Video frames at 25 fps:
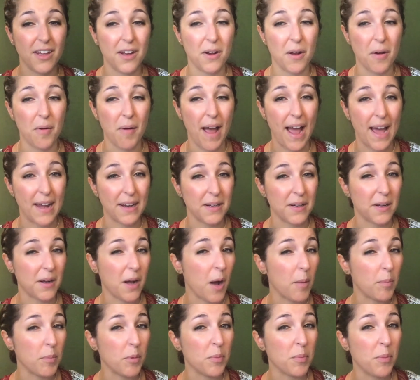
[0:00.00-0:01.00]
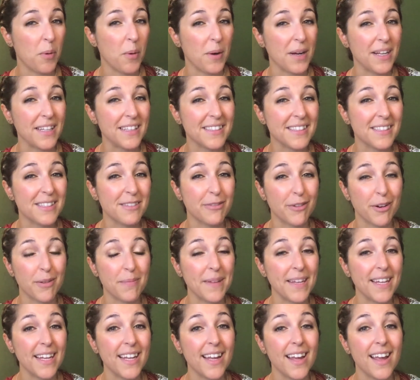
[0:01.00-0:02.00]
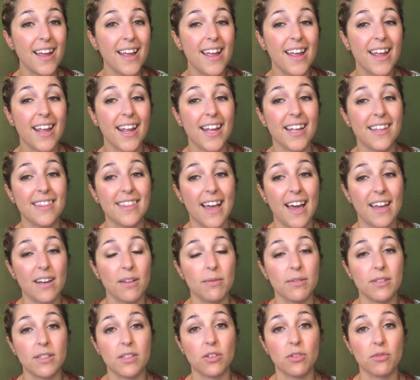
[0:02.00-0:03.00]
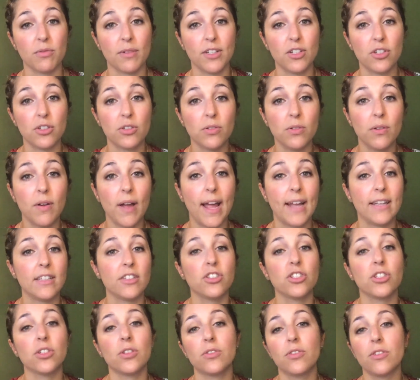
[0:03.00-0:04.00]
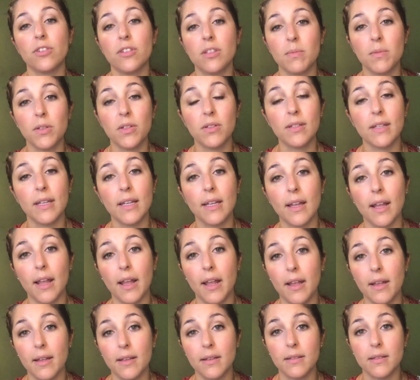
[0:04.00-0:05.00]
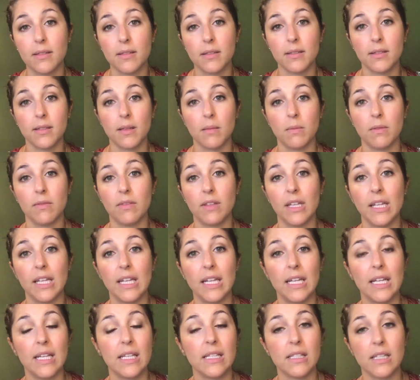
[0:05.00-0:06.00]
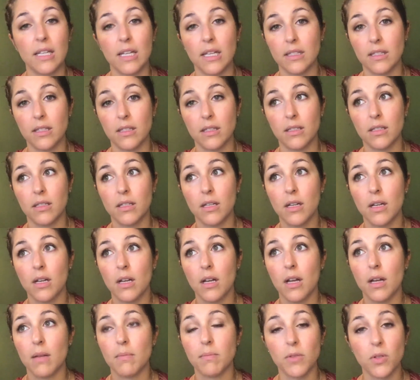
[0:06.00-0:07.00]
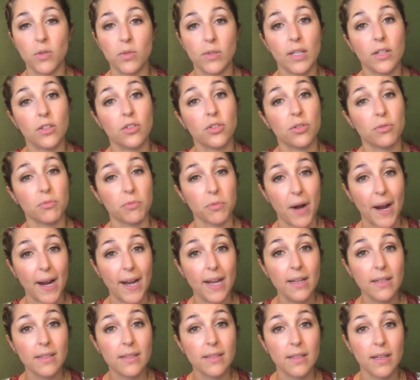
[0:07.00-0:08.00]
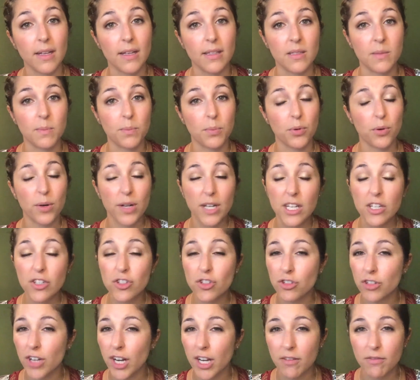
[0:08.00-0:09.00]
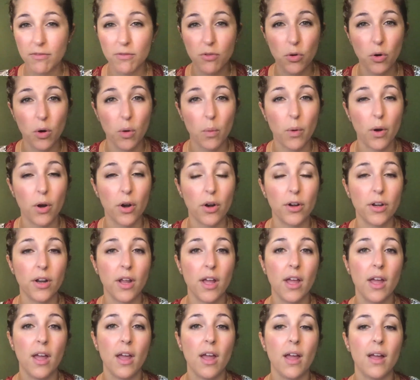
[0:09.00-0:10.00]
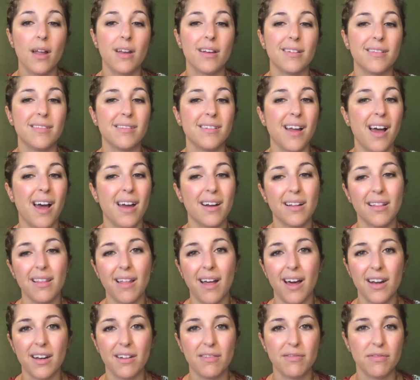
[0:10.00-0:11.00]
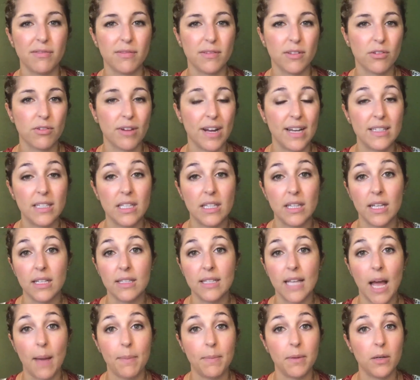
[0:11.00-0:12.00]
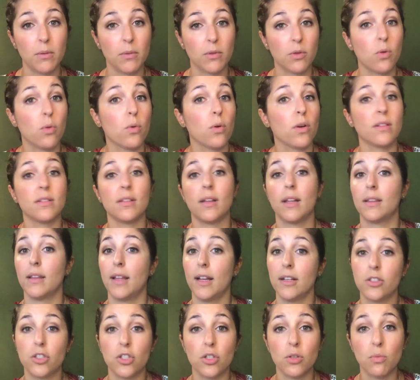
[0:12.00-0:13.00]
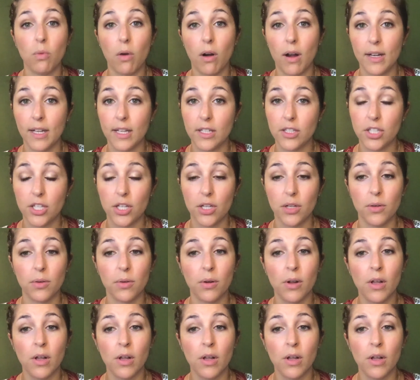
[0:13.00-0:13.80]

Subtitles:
added a couple points for me in that it was an original, and children's music is some of the easiest music to write. It's pretty straightforward, not a lot of crazy things happening with chords unless you want it to.